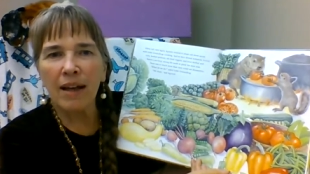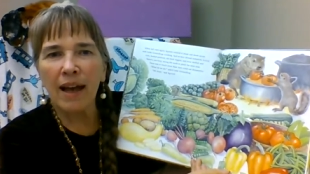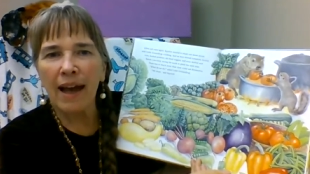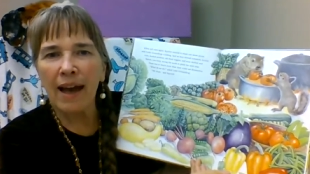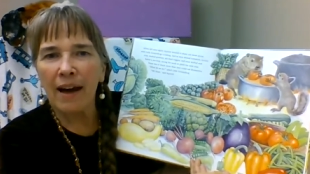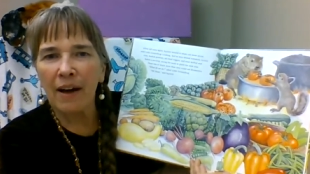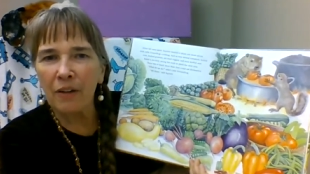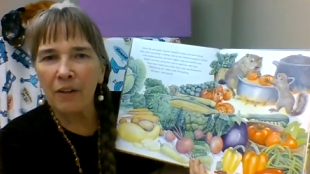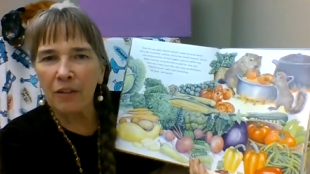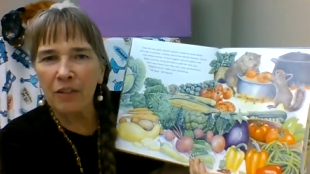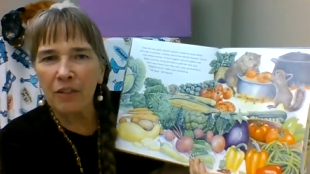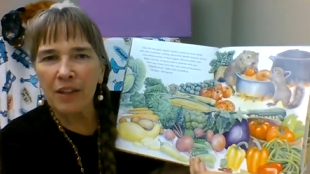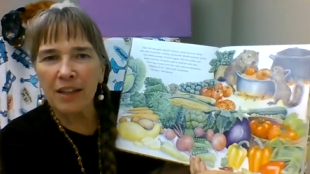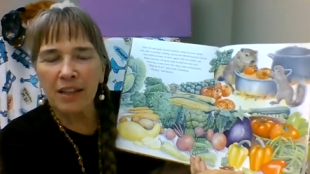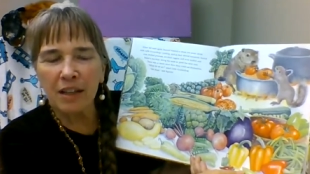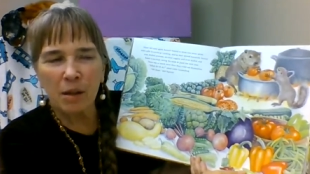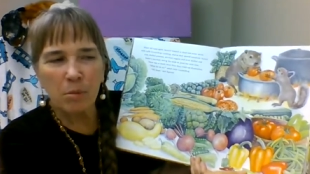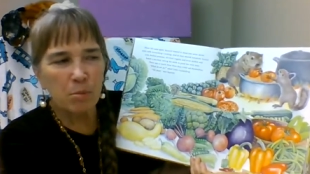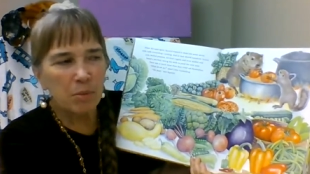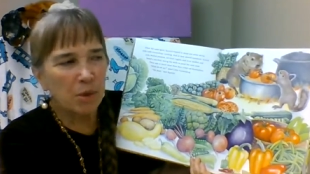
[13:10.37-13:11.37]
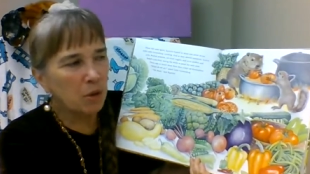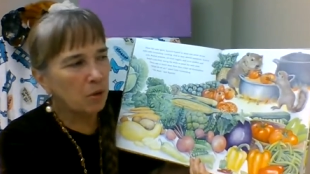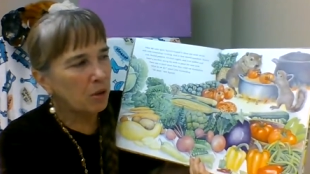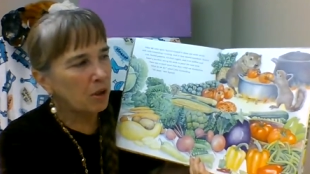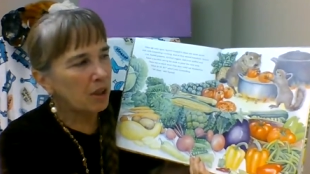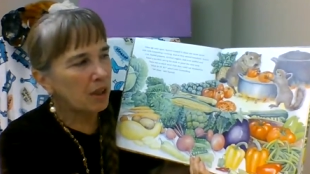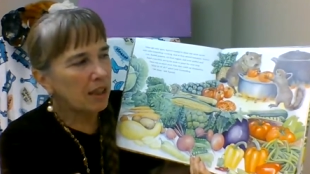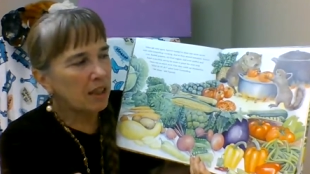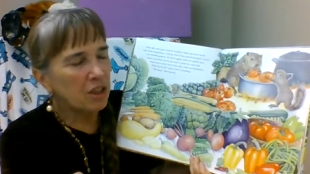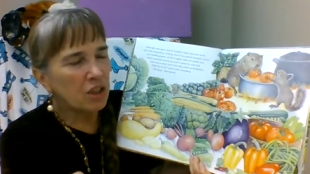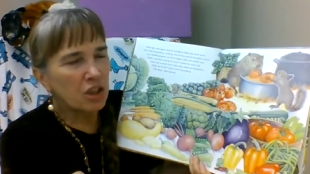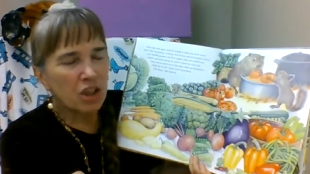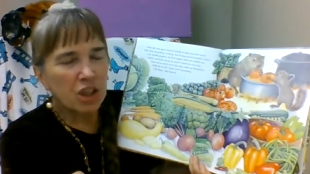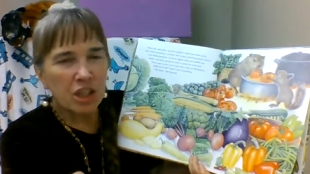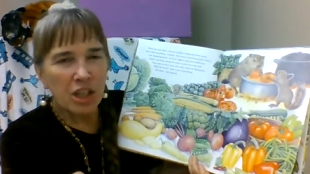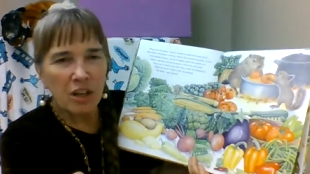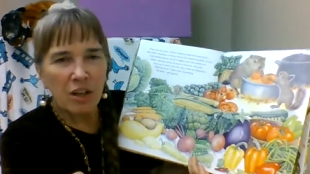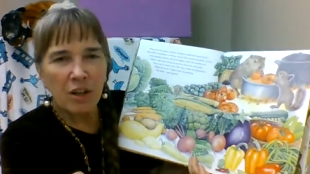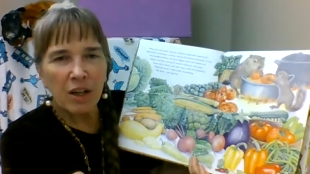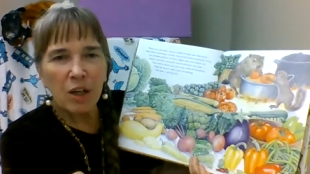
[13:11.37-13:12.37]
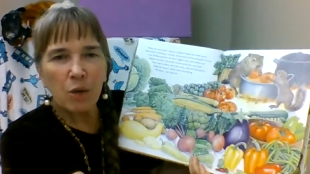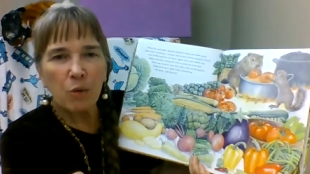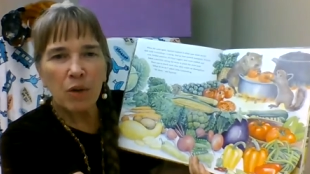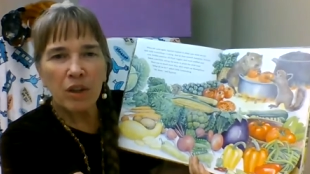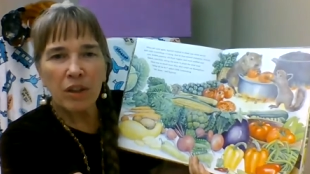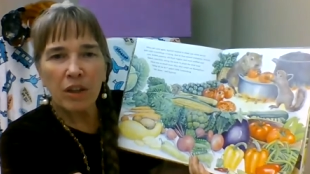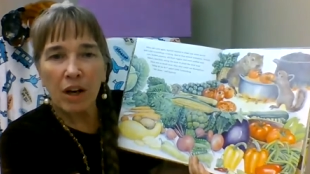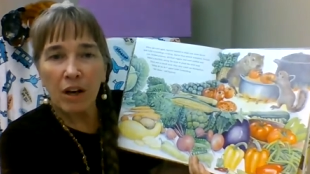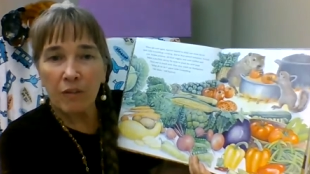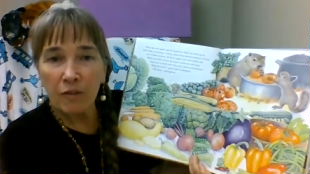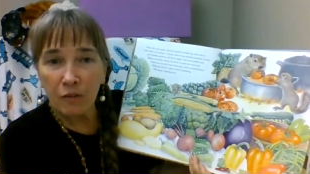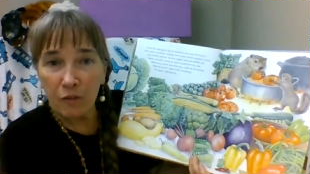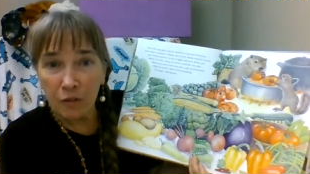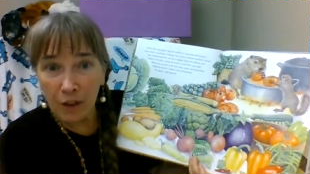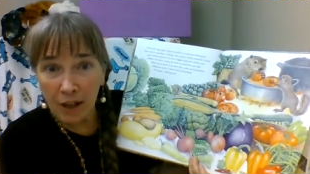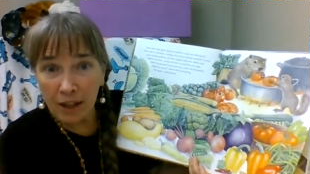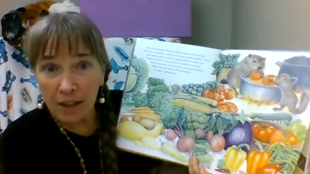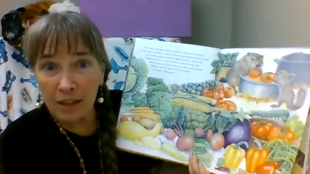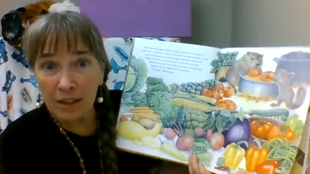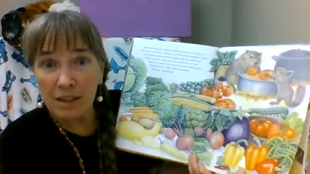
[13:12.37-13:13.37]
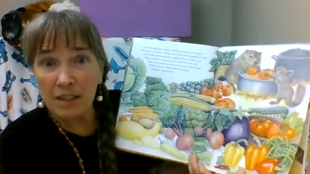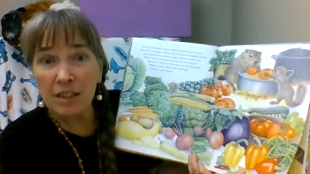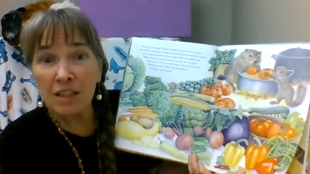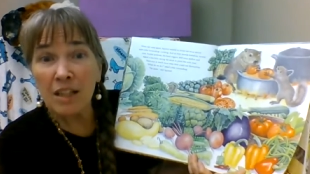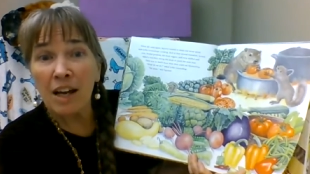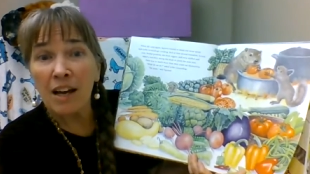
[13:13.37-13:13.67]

healthy community, sharing with our friends,